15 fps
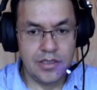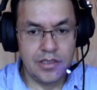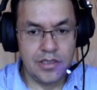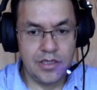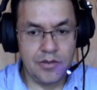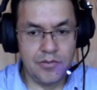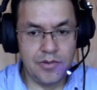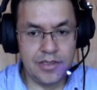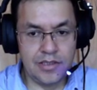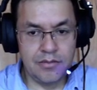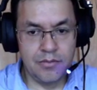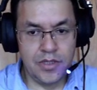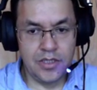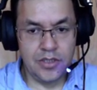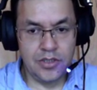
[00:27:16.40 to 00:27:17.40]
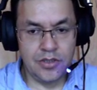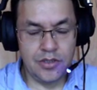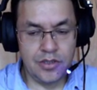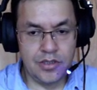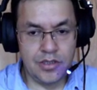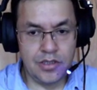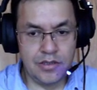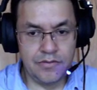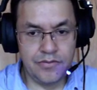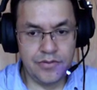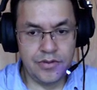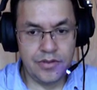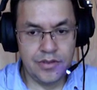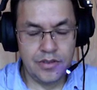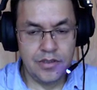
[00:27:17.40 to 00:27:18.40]
He was the mentor
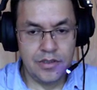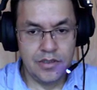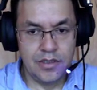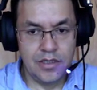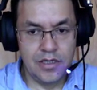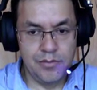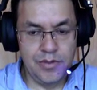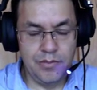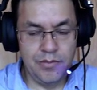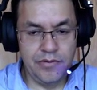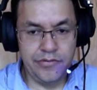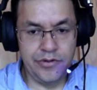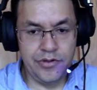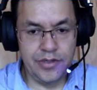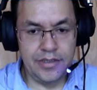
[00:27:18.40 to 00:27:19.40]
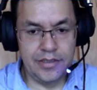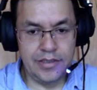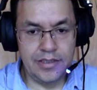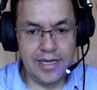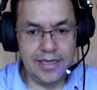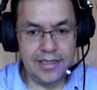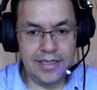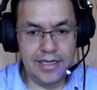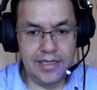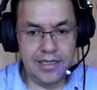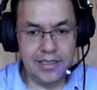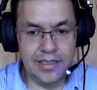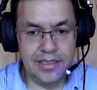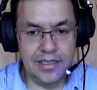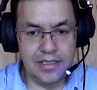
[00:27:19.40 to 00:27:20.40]
of, before Dan
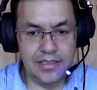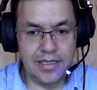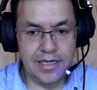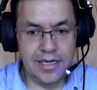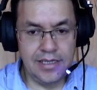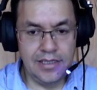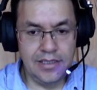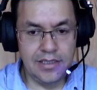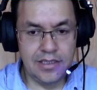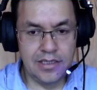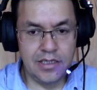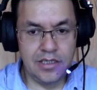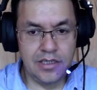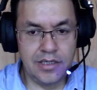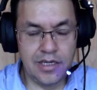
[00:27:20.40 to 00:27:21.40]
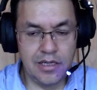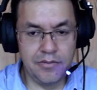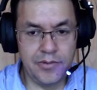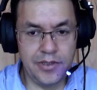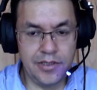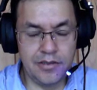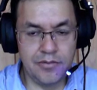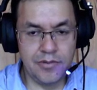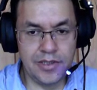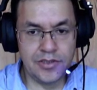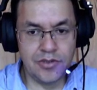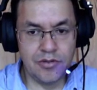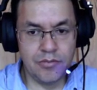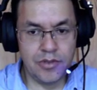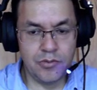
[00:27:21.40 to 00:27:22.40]
Kennedy, this guy, Hardy Halbert, was
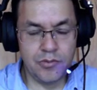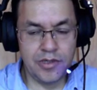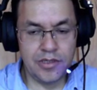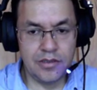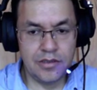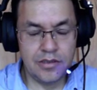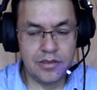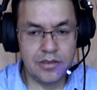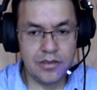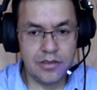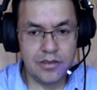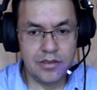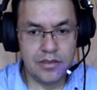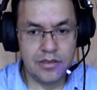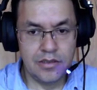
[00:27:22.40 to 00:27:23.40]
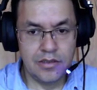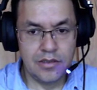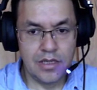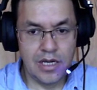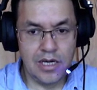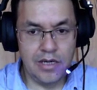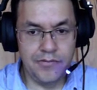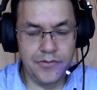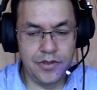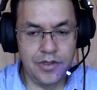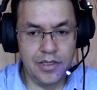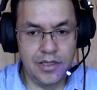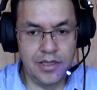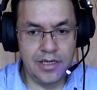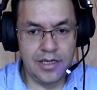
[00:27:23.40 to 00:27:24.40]
number one. After
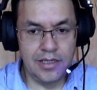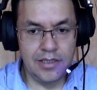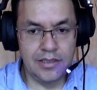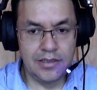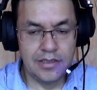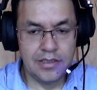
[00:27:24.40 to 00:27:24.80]
he died,